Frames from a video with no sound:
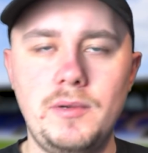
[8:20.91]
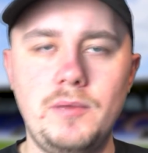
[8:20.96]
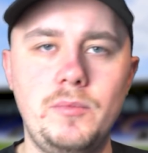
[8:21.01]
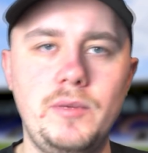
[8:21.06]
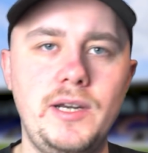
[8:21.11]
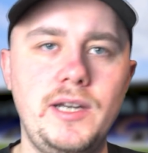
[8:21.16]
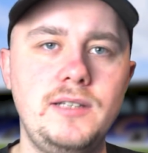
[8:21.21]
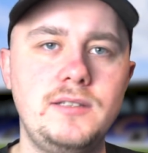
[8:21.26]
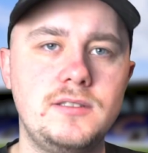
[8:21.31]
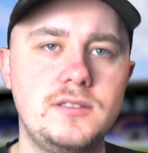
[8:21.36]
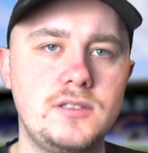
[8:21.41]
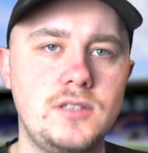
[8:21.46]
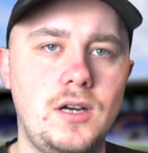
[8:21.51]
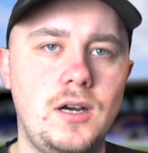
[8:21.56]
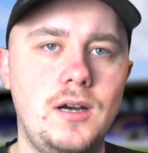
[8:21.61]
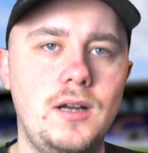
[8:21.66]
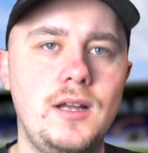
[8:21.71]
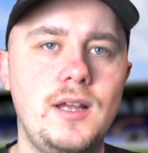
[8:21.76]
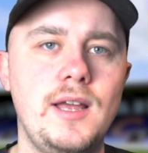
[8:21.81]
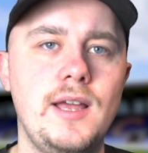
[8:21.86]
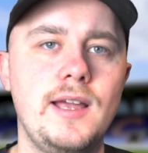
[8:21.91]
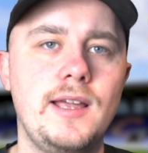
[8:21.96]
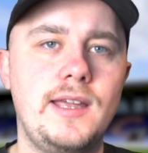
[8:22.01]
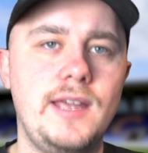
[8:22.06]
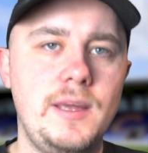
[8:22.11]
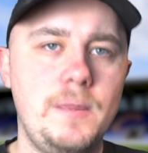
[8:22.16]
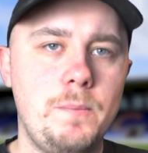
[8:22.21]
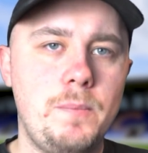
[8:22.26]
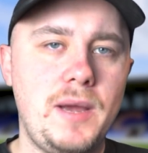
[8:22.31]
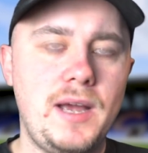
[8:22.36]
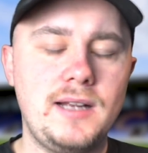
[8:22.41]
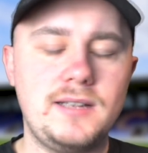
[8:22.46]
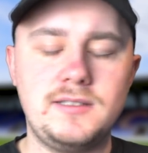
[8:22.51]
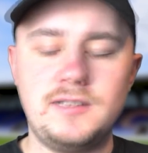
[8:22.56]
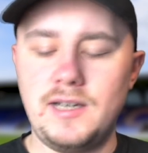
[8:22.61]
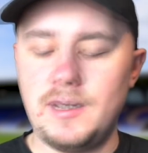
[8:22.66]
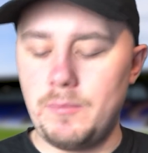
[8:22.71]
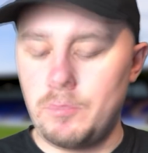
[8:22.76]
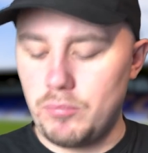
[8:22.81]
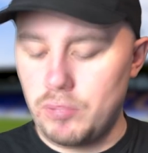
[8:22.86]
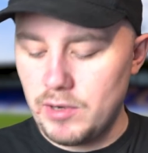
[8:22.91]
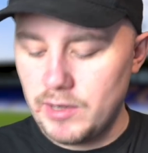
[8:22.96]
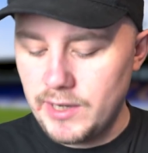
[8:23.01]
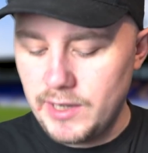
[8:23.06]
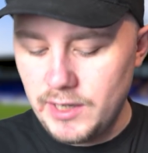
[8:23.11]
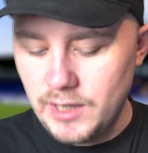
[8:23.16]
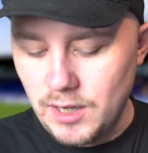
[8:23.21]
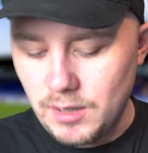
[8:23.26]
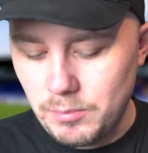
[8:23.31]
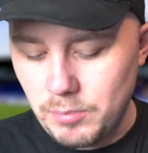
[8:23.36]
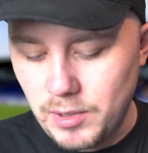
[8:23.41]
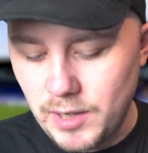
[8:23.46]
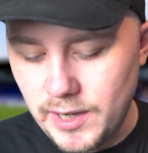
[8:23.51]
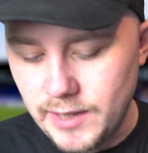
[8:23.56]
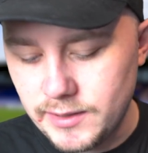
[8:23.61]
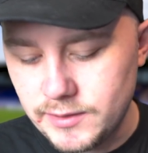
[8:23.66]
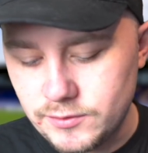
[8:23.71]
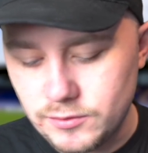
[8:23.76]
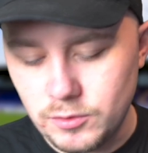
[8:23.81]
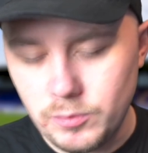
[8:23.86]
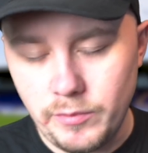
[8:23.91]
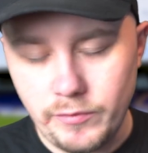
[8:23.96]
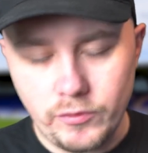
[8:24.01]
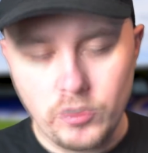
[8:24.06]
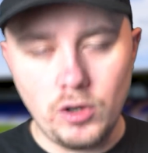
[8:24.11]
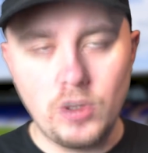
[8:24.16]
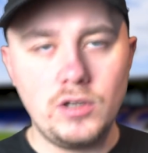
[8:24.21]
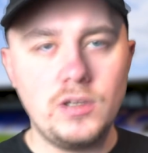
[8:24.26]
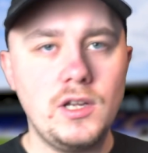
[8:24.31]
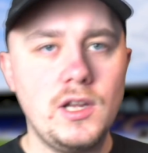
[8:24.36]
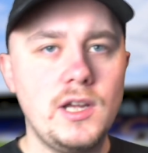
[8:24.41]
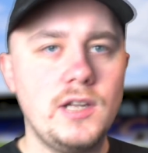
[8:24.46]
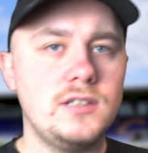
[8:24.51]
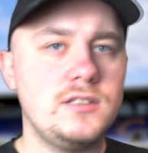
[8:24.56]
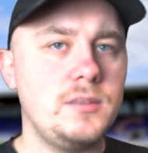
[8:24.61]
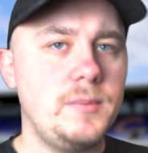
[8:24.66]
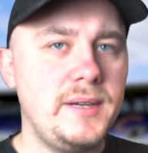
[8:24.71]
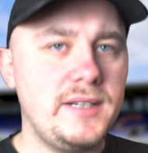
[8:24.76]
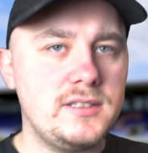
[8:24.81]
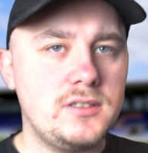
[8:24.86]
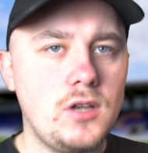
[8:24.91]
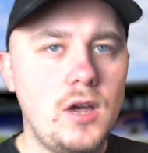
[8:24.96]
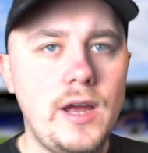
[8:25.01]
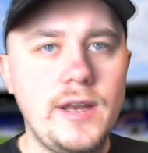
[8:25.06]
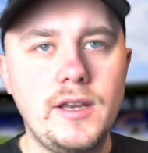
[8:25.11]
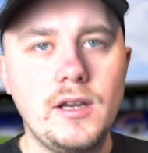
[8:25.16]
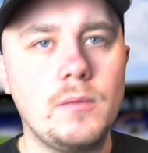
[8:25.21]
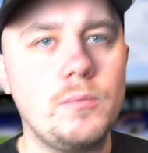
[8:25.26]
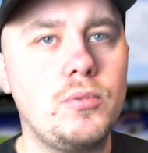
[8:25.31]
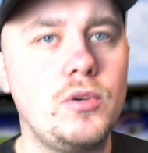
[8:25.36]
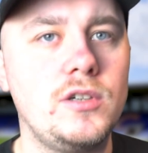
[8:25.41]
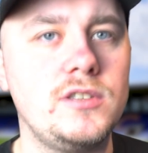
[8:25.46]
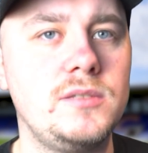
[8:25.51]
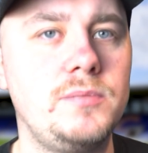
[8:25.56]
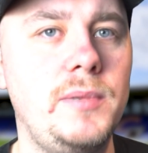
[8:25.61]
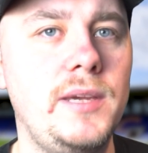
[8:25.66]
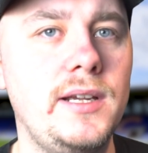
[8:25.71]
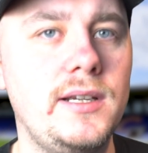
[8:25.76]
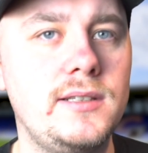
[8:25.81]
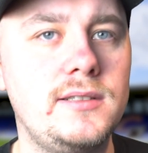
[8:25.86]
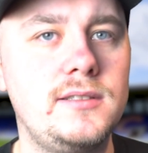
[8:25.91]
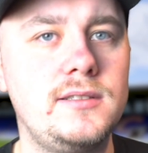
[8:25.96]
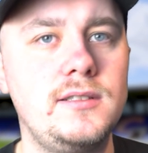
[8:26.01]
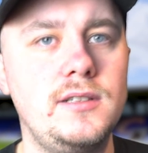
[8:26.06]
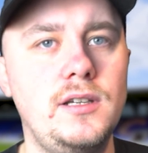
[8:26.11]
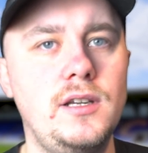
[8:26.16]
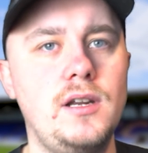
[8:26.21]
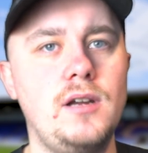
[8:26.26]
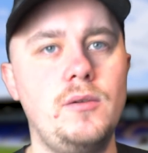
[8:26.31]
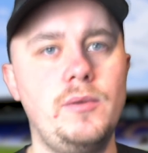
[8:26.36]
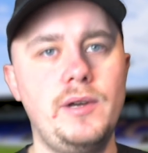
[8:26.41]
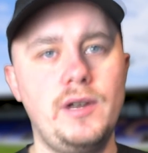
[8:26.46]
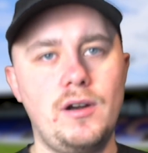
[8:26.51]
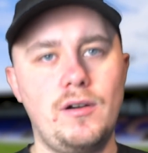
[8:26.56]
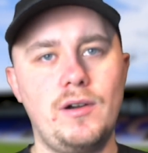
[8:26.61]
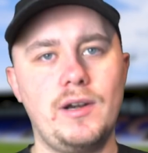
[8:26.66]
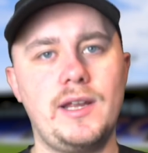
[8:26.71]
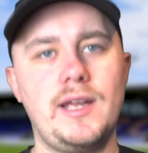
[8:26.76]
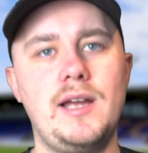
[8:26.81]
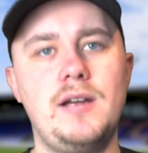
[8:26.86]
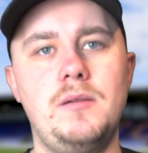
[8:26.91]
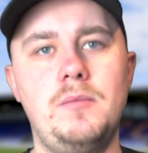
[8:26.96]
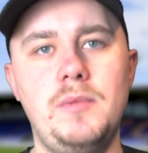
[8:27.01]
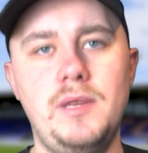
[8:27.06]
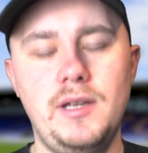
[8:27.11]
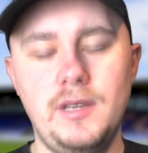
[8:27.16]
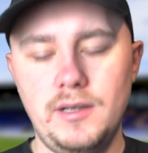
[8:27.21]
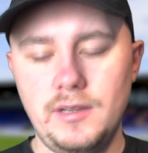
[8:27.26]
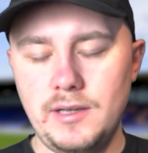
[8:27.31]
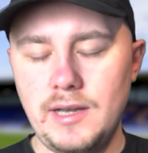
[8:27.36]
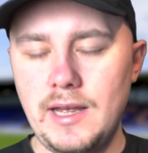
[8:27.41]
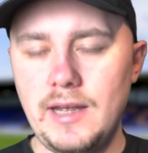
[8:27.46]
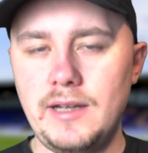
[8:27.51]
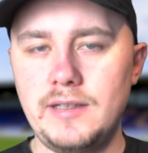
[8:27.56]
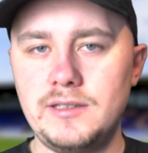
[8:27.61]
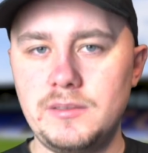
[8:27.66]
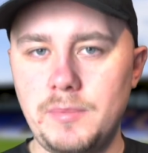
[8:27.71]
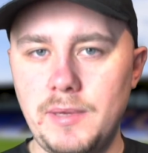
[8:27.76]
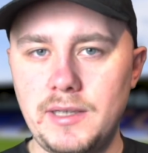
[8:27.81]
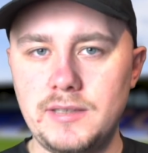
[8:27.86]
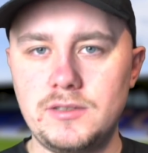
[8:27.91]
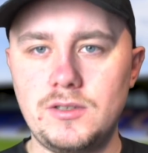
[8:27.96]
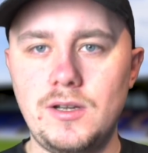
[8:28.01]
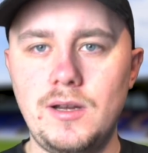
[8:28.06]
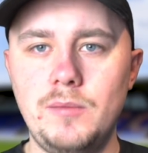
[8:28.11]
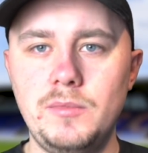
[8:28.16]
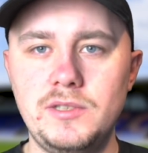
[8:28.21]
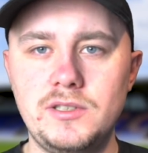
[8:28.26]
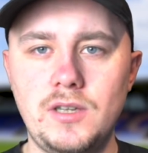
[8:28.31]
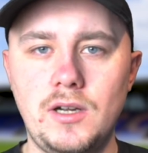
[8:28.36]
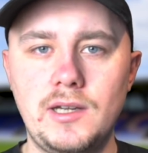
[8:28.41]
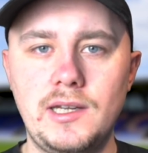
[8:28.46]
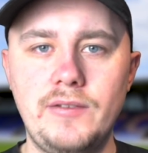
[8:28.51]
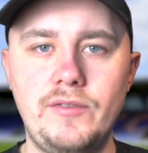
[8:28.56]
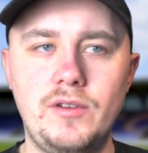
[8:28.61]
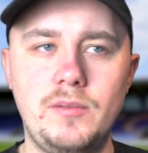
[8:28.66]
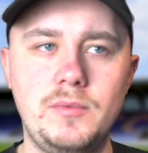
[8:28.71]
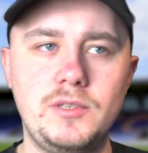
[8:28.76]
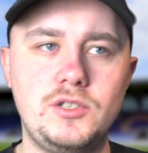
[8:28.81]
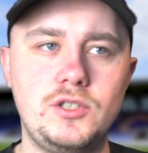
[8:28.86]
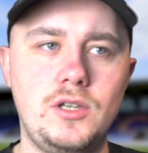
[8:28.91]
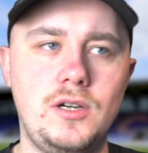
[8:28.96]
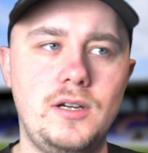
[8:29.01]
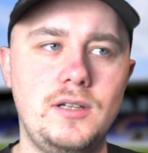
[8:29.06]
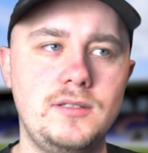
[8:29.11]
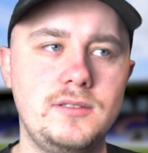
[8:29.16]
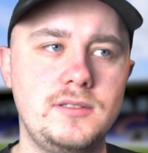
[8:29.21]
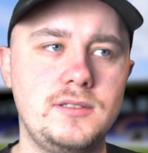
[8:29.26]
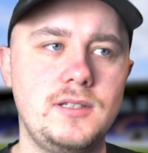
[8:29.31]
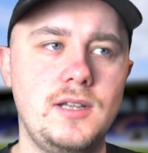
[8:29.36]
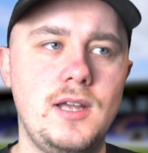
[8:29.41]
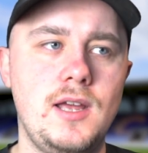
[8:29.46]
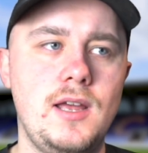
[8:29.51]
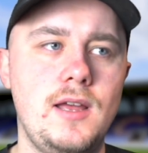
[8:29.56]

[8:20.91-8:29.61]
And we need to start getting back to that, bringing young players through. We've got some exciting young prospects, you know, in our academy, and now it's about time we start giving them a chance.